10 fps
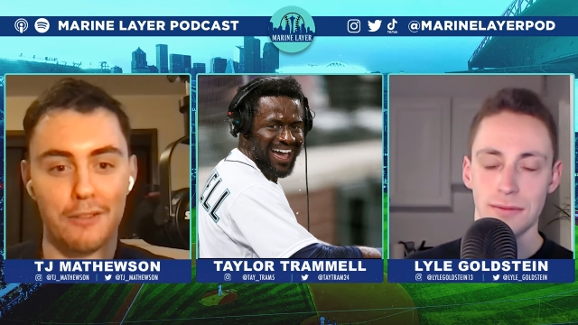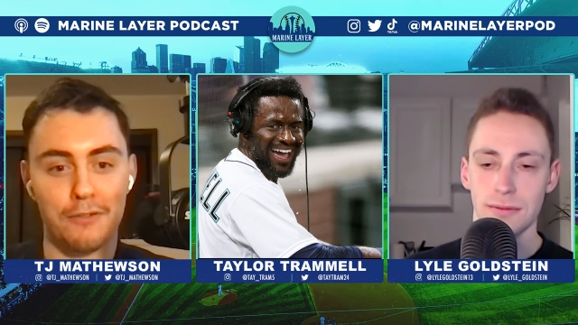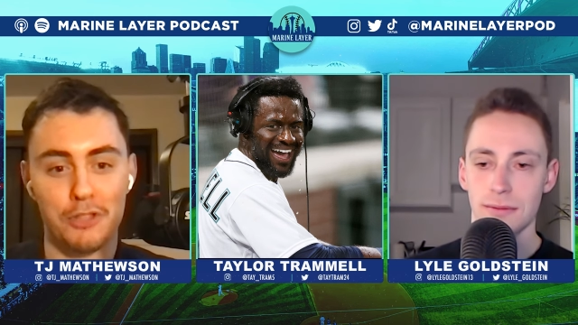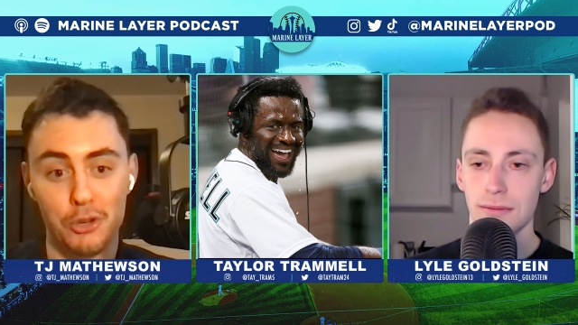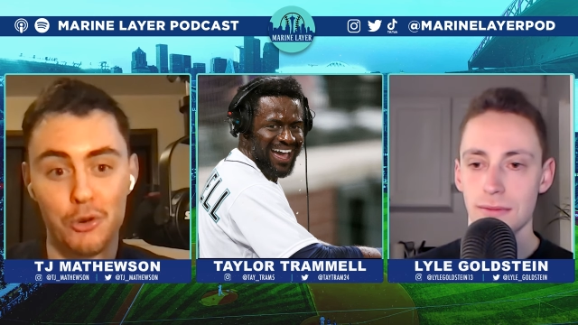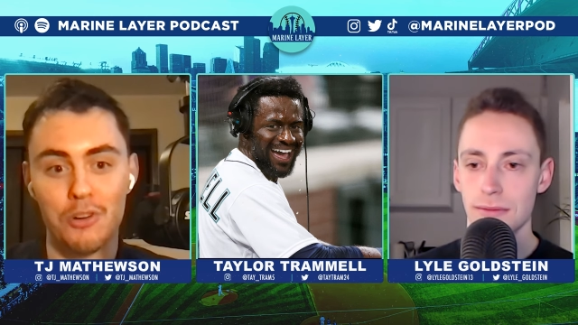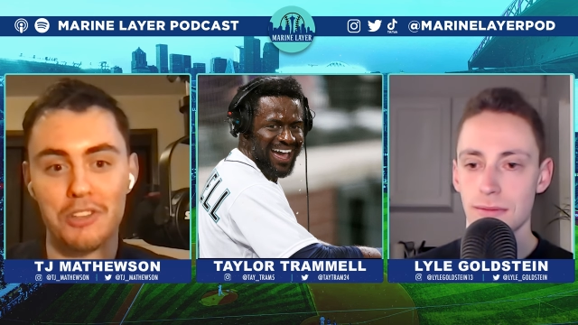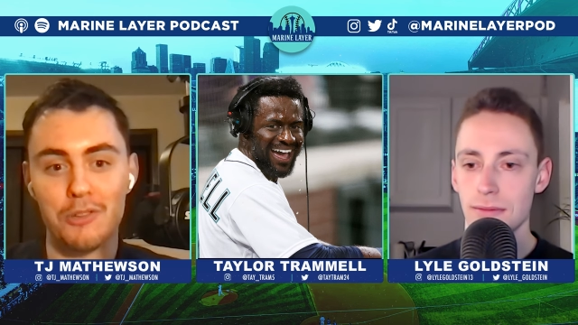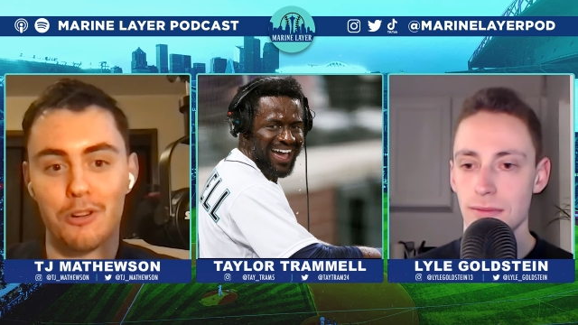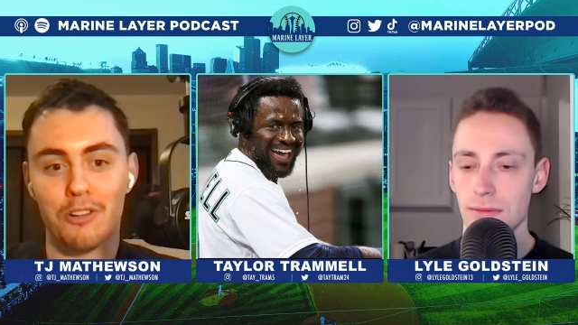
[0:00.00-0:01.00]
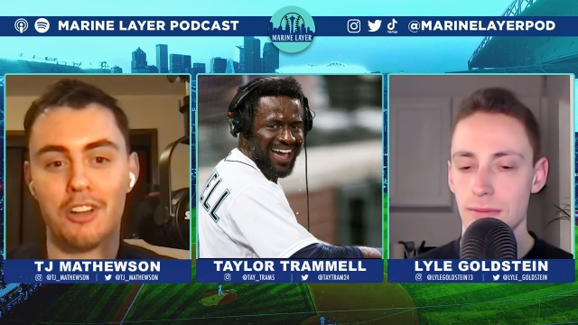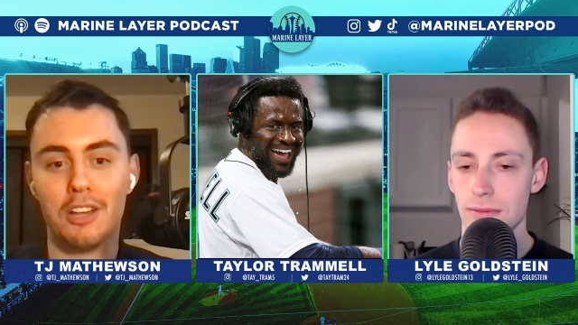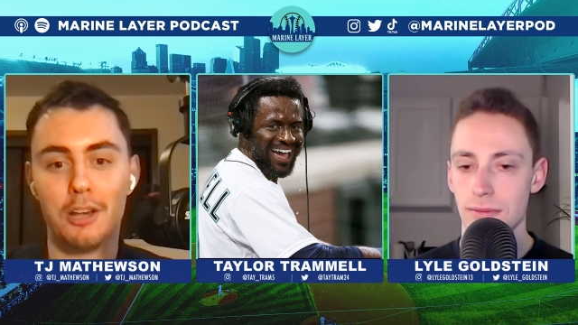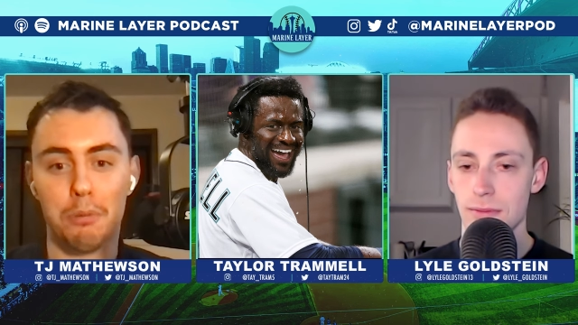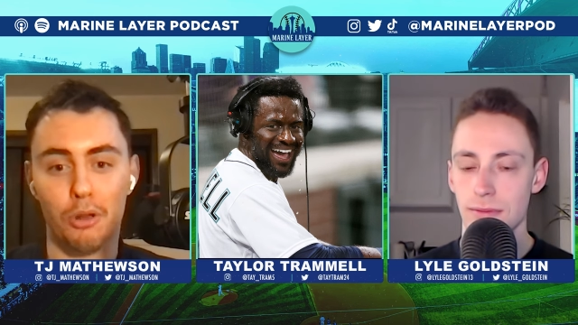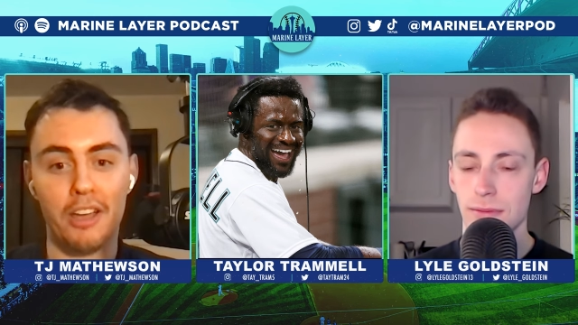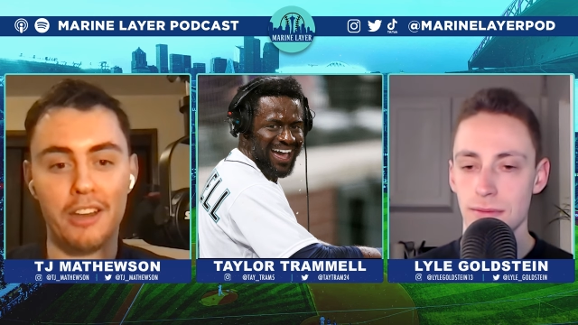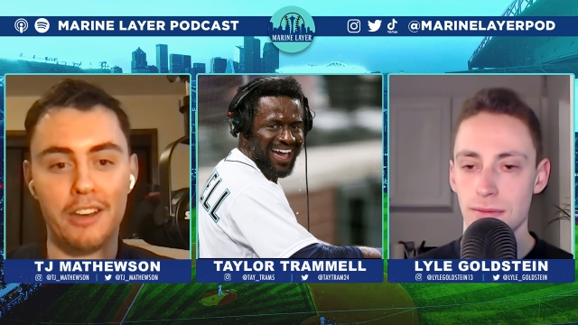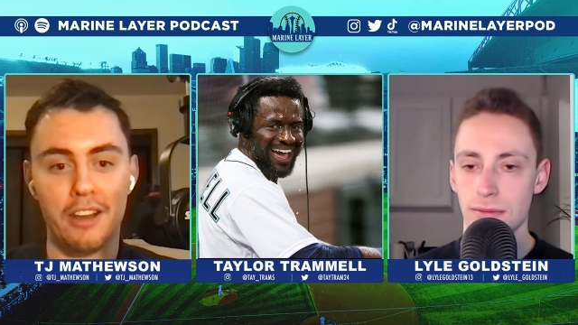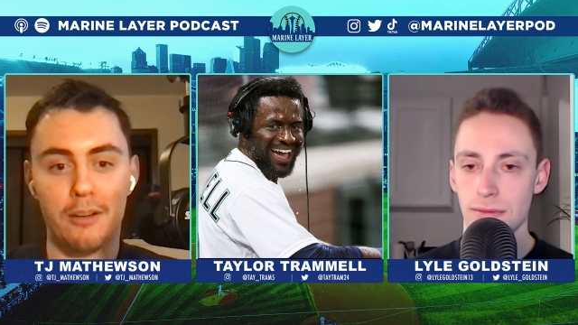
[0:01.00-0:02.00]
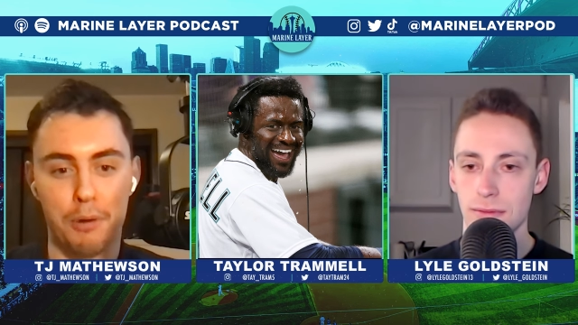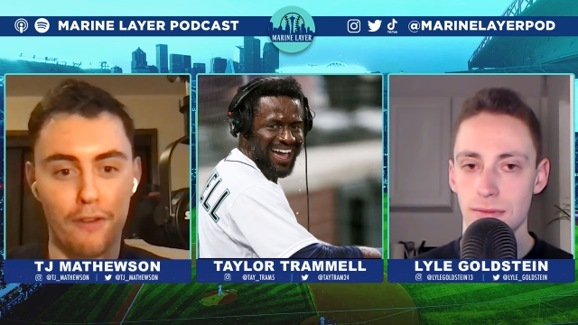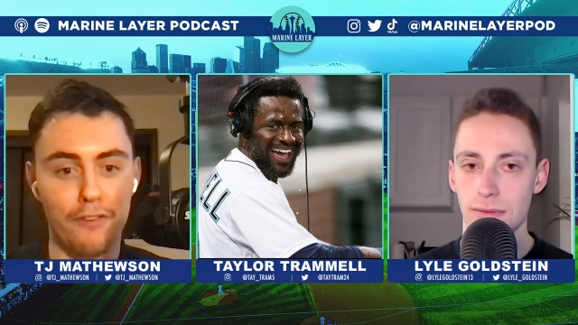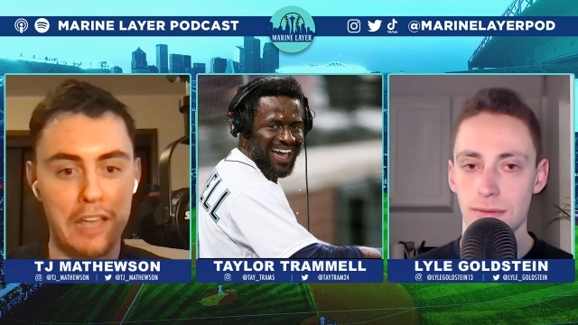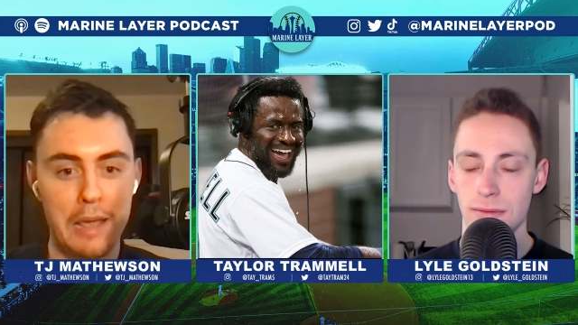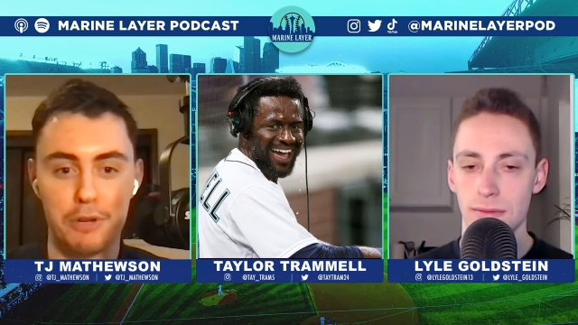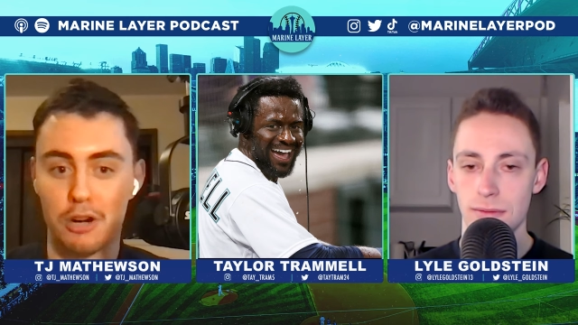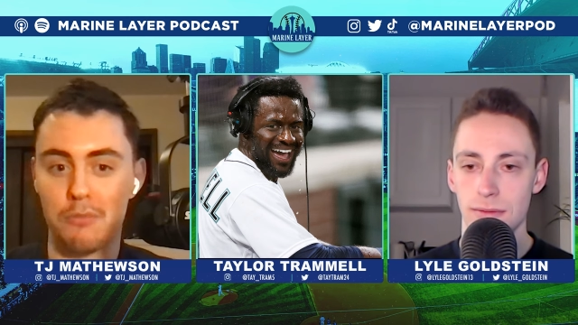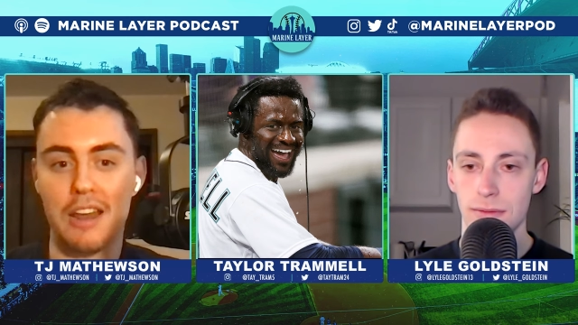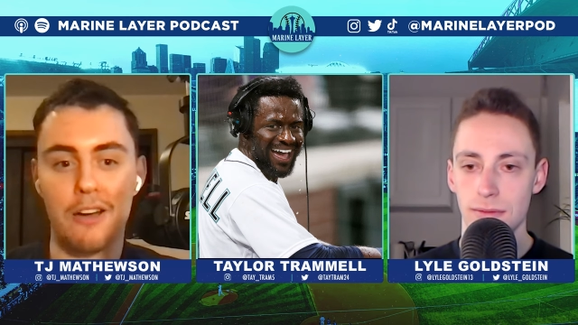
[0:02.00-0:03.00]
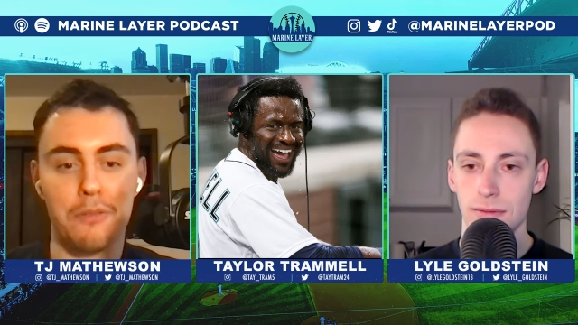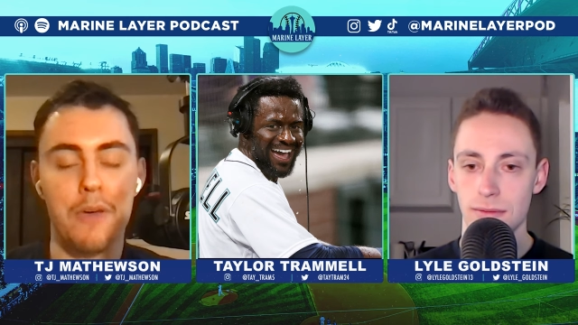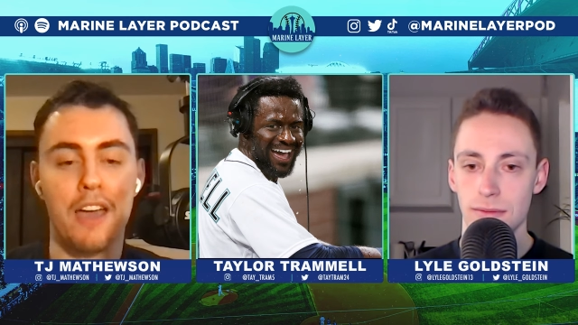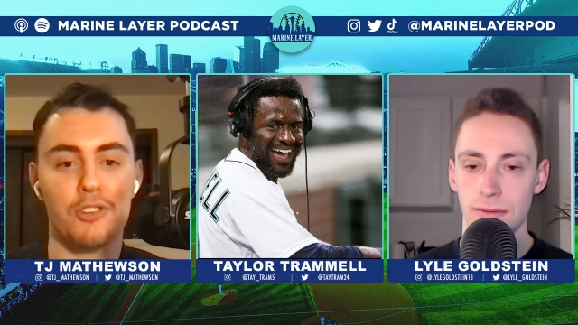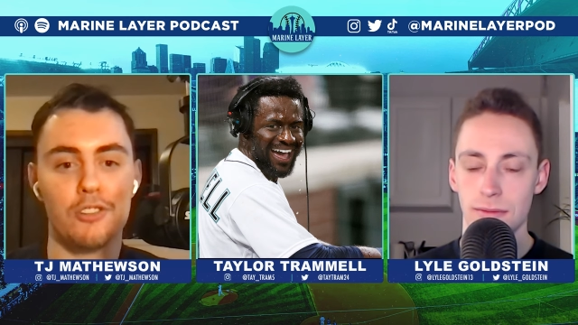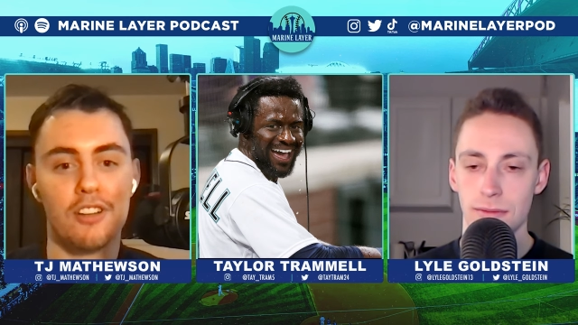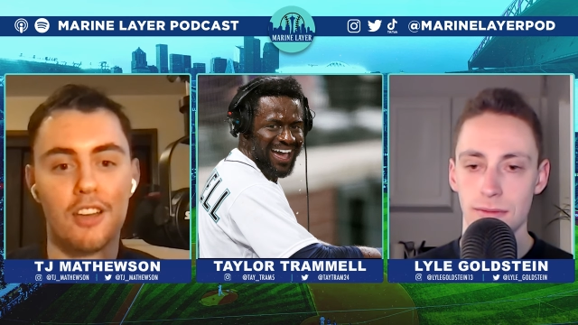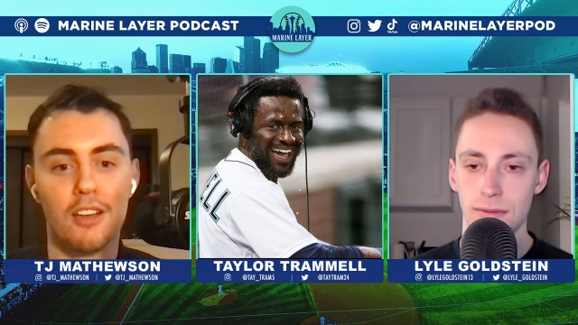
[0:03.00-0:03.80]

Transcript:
Speaker 1: of you when you were playing at a perfect game tournament, I would imagine.